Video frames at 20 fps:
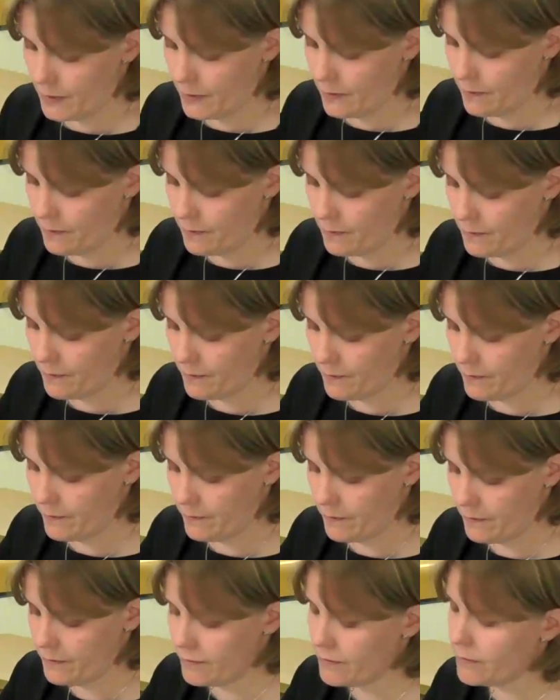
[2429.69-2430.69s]

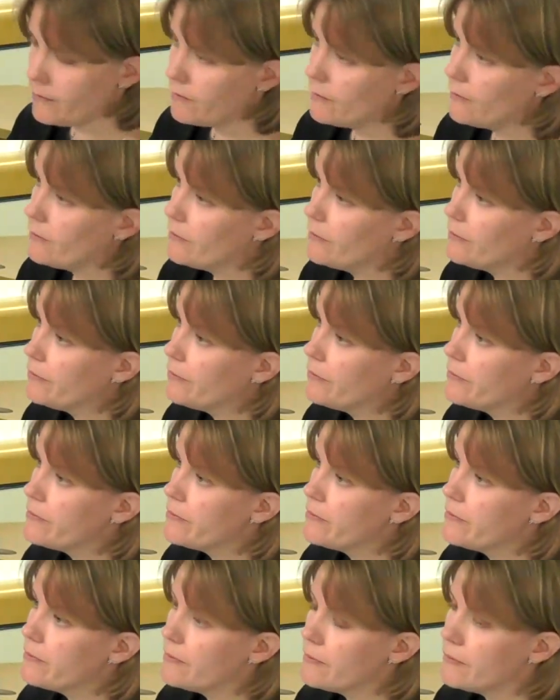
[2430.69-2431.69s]

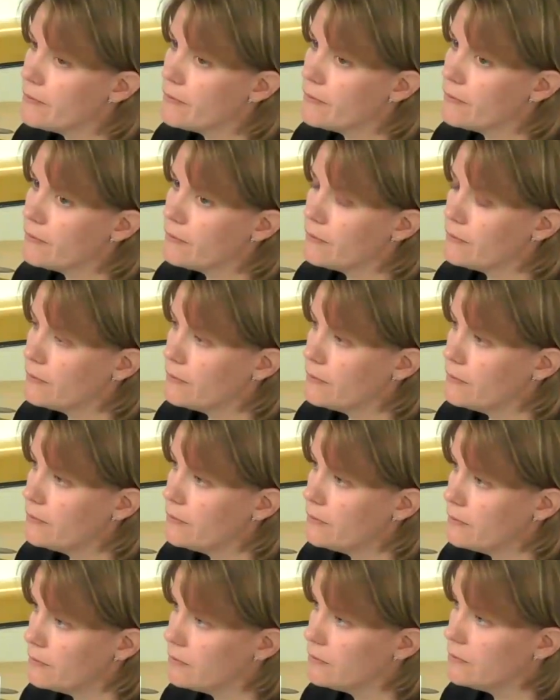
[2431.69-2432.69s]
HIV positive,
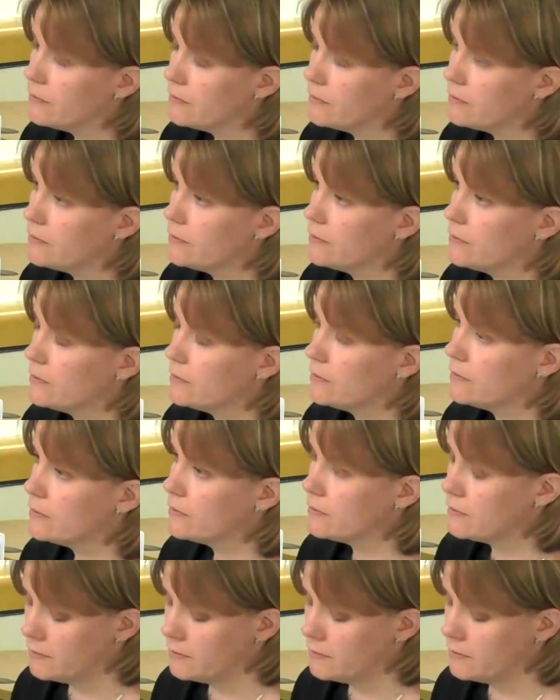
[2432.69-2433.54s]
but,